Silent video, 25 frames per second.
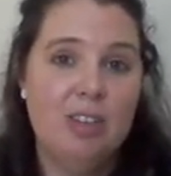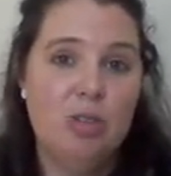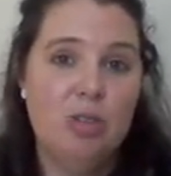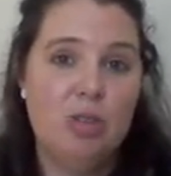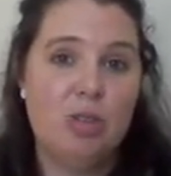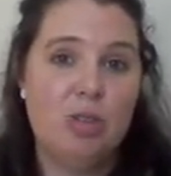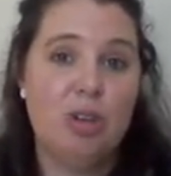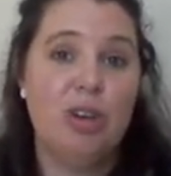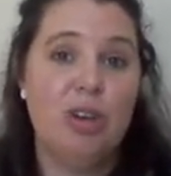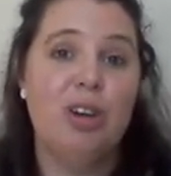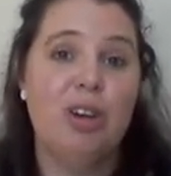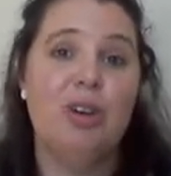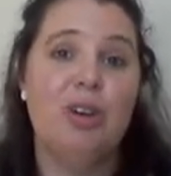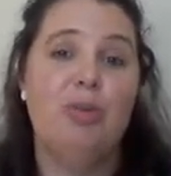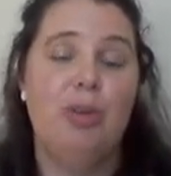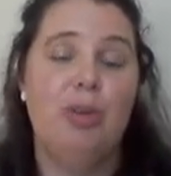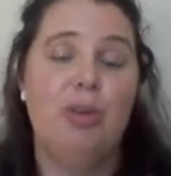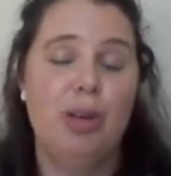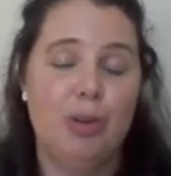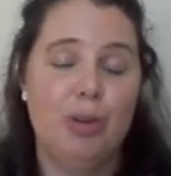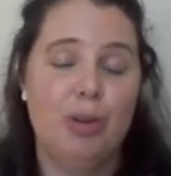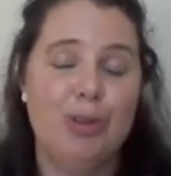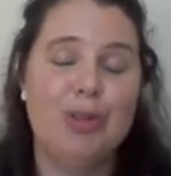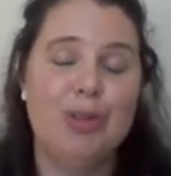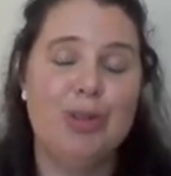So
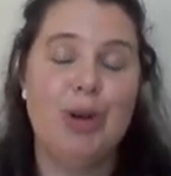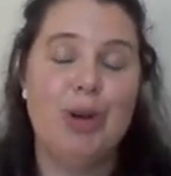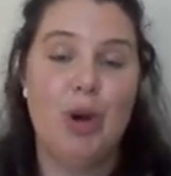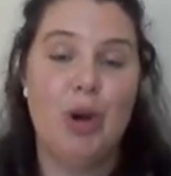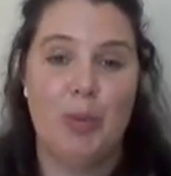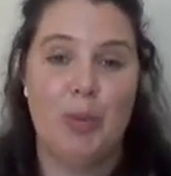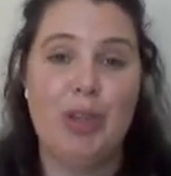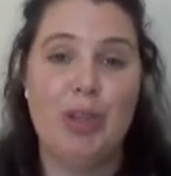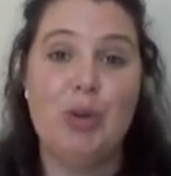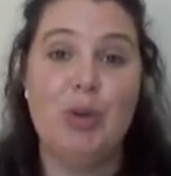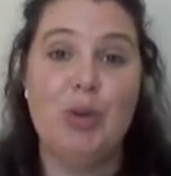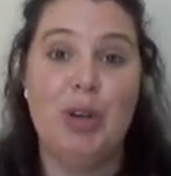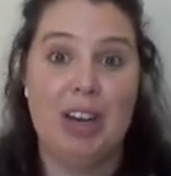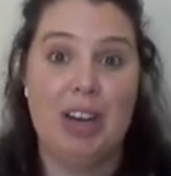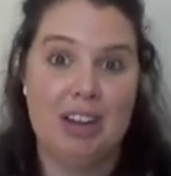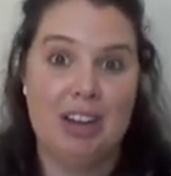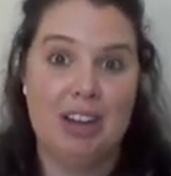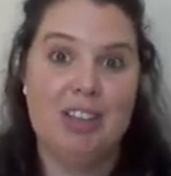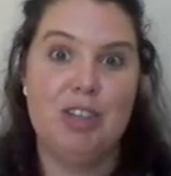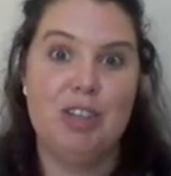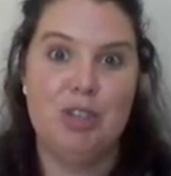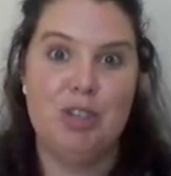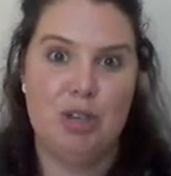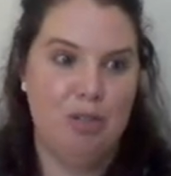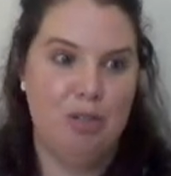we all know when your
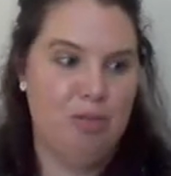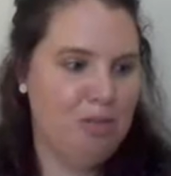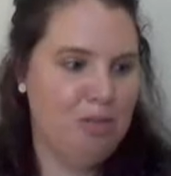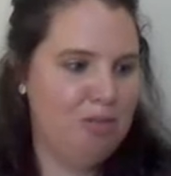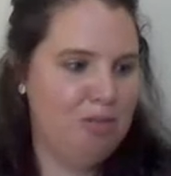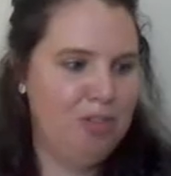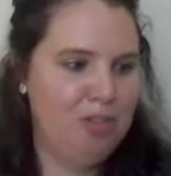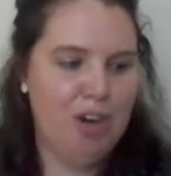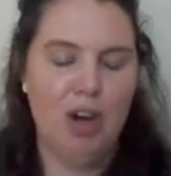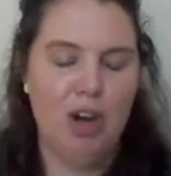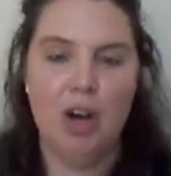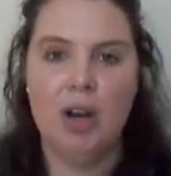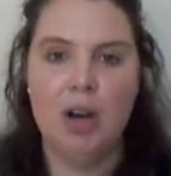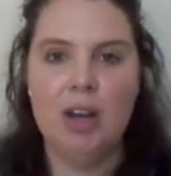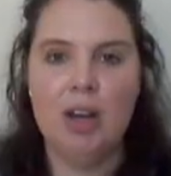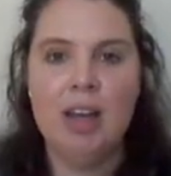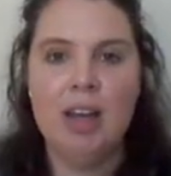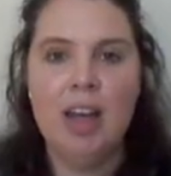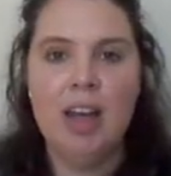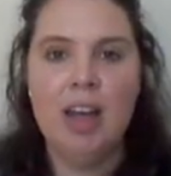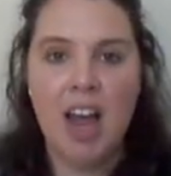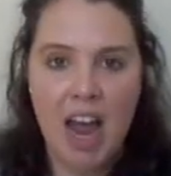gutters overflow